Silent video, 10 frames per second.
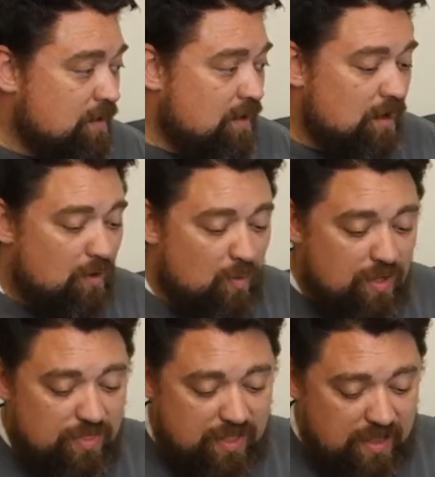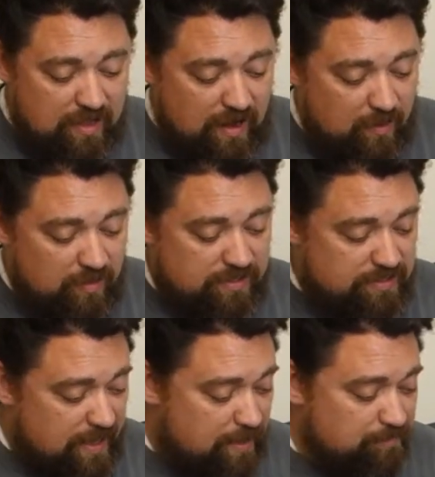One thing I would
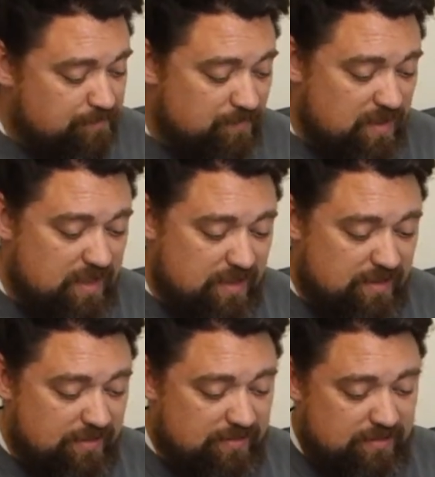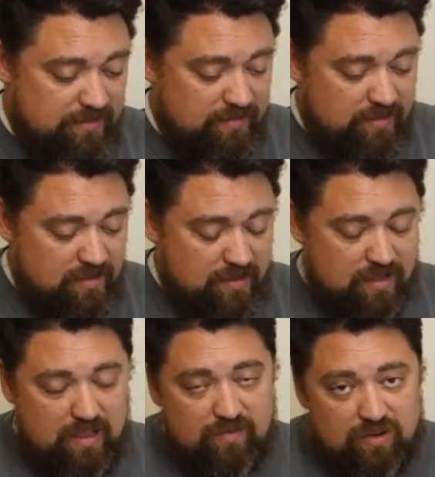say is,
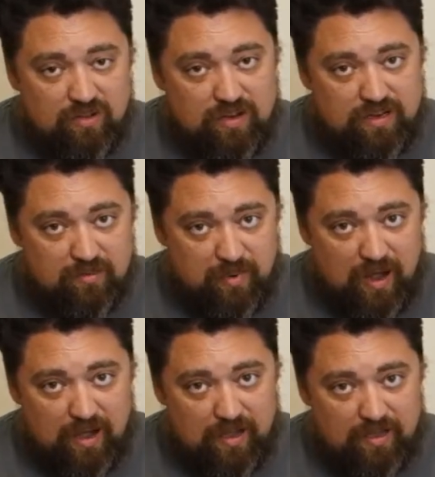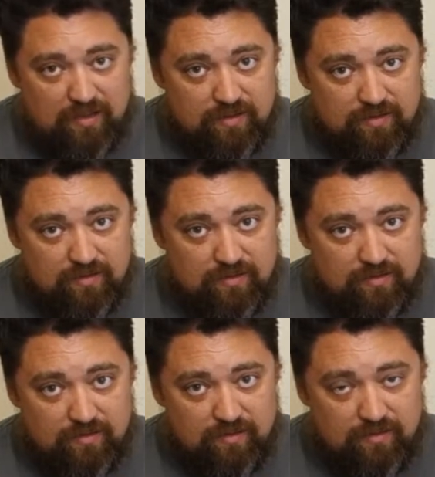if you're looking to buy
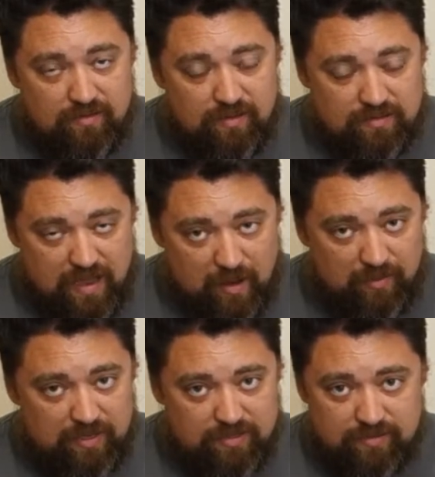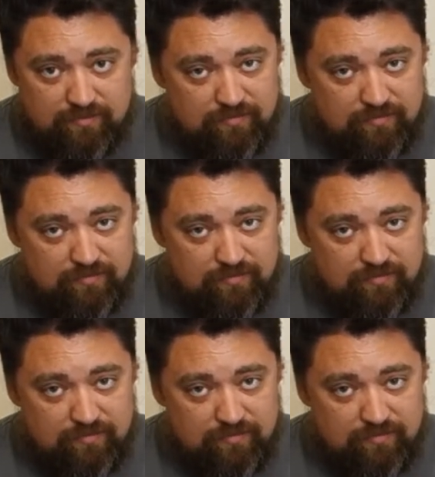a tablet,